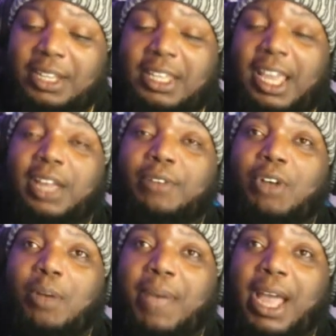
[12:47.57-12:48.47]
the king of
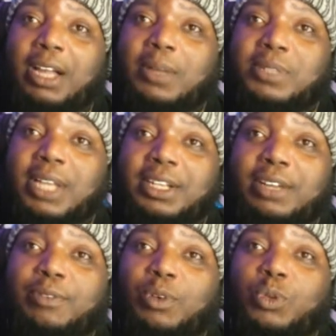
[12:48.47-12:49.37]
all backups like
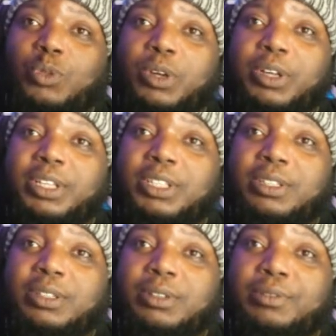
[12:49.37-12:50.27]
Nick Foles was